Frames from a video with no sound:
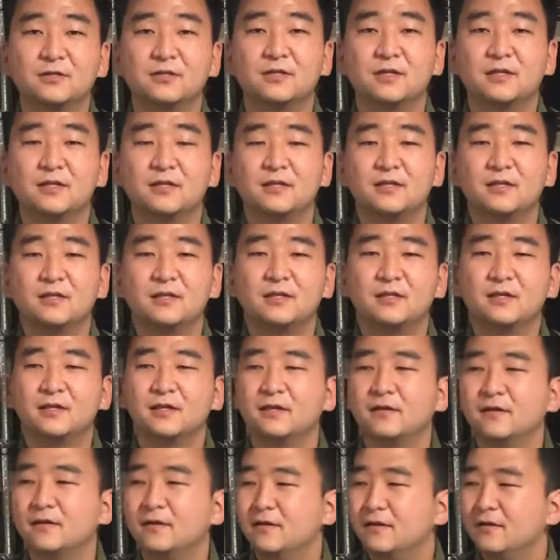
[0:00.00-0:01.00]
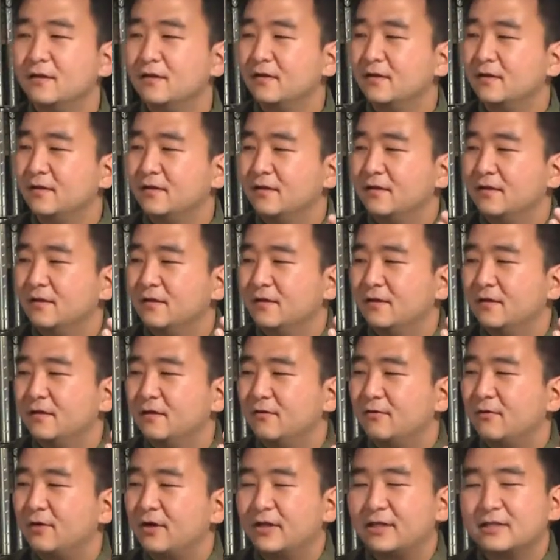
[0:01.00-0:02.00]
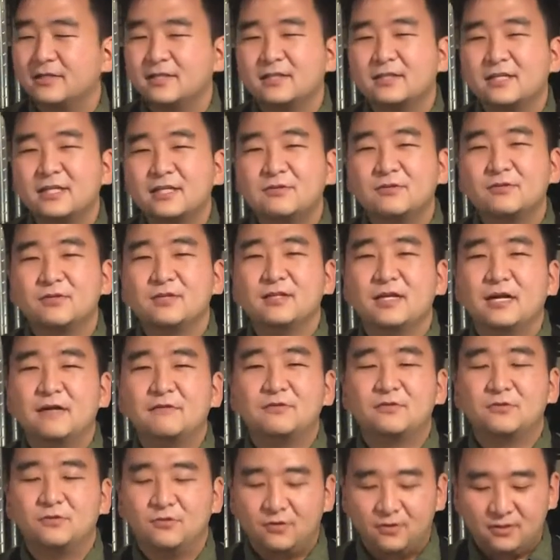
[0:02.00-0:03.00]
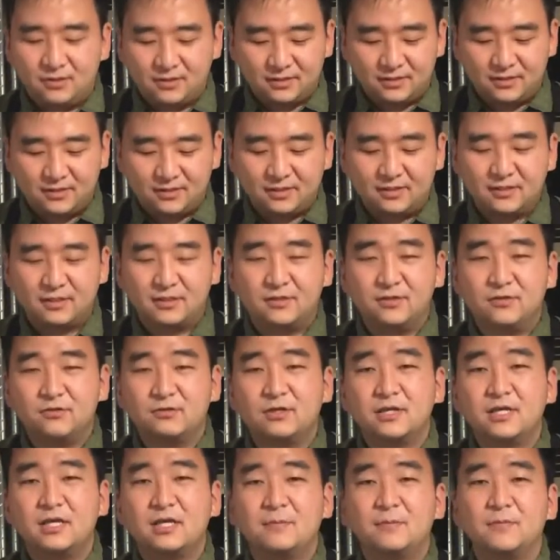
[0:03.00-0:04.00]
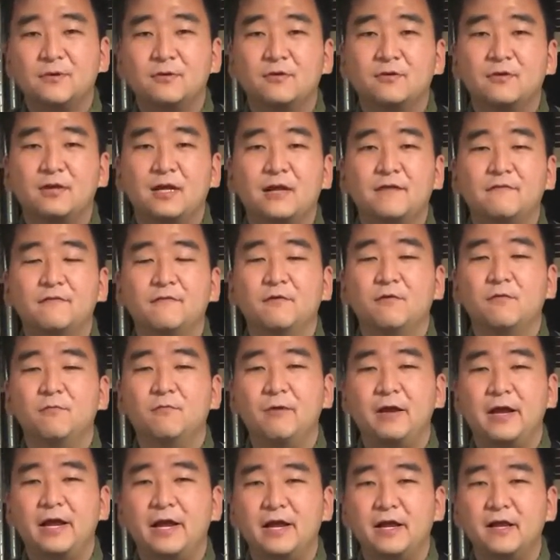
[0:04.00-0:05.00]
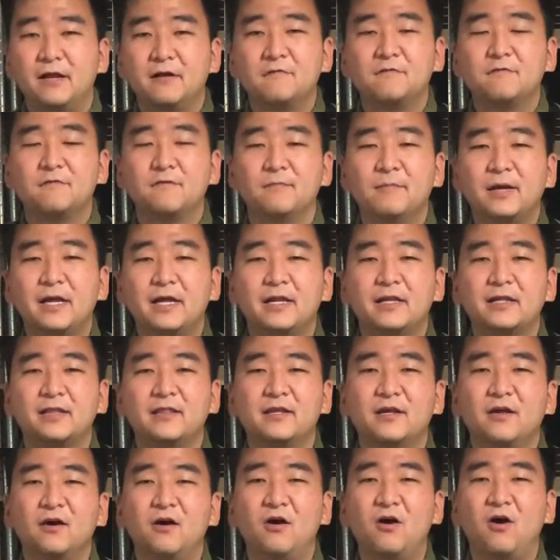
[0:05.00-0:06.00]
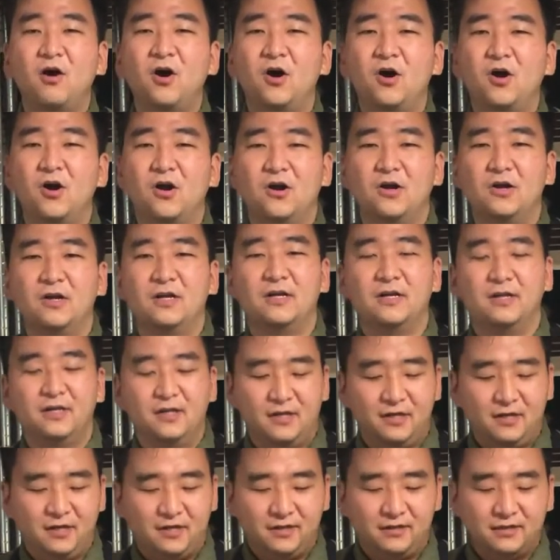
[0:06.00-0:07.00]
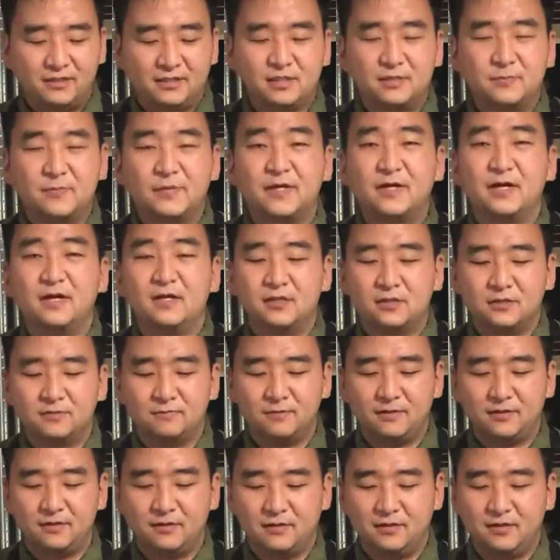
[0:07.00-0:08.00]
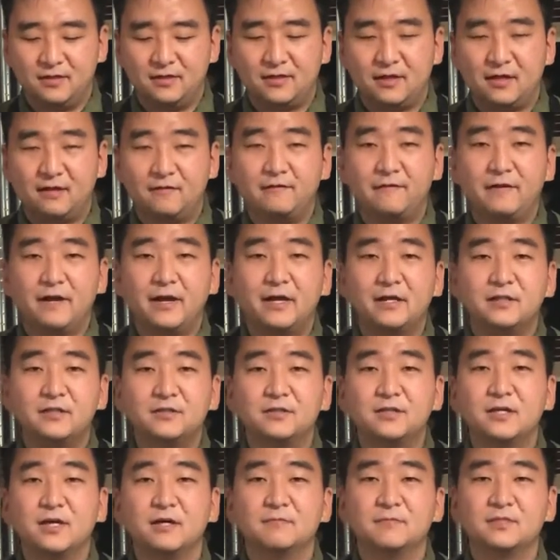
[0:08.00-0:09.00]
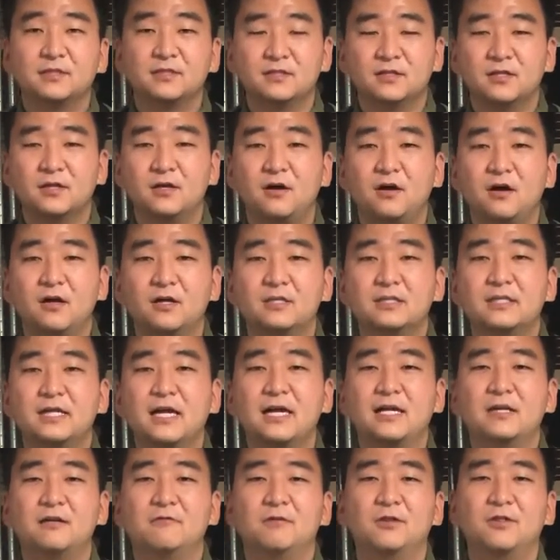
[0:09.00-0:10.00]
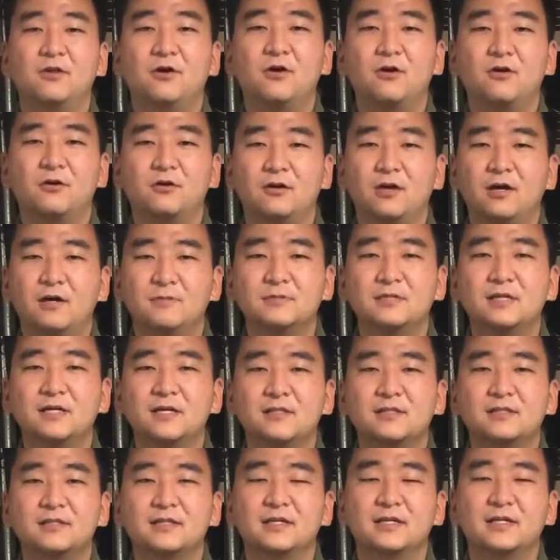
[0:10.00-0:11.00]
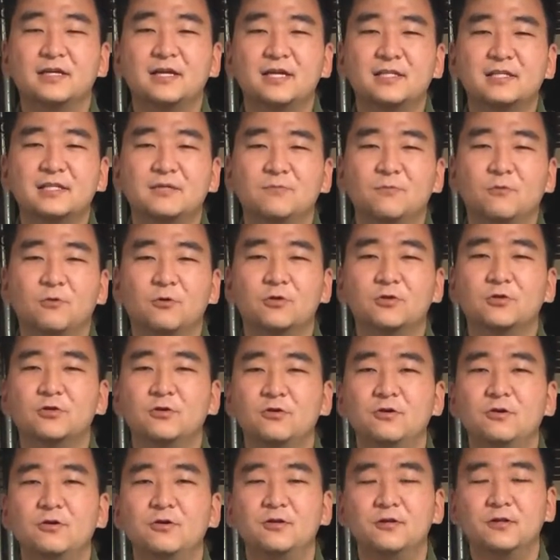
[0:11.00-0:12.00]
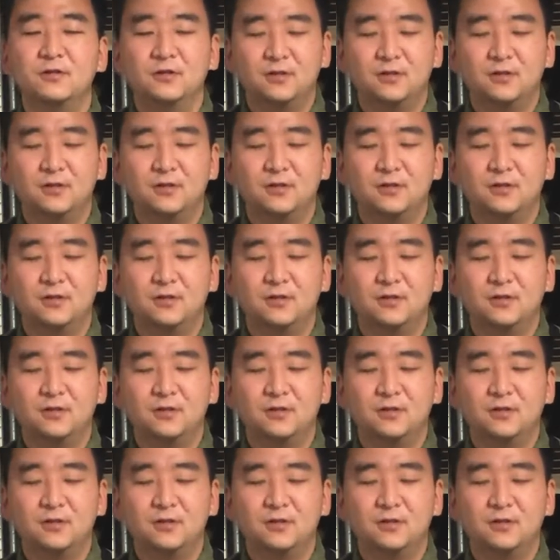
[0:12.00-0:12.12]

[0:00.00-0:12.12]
and what I suggest with knife storage is just that you keep your knife away from anything hard. And this is because when the knife edge comes into contact with hard objects, it gets more dull.